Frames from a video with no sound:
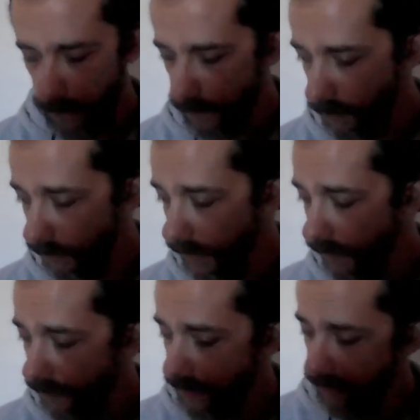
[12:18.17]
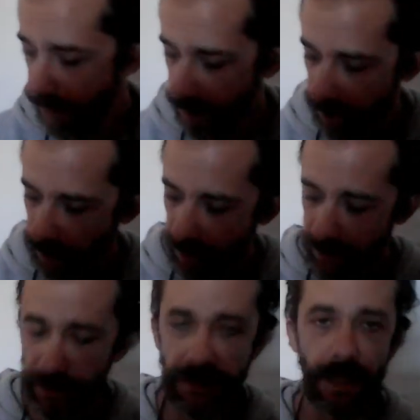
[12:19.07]
So here's
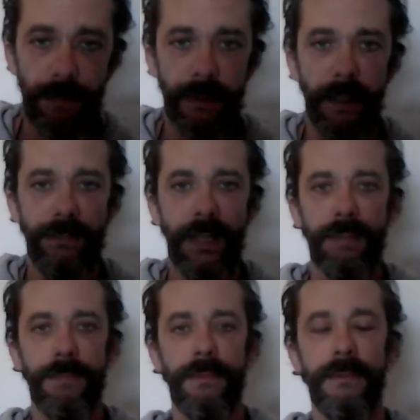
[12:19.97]
another example of that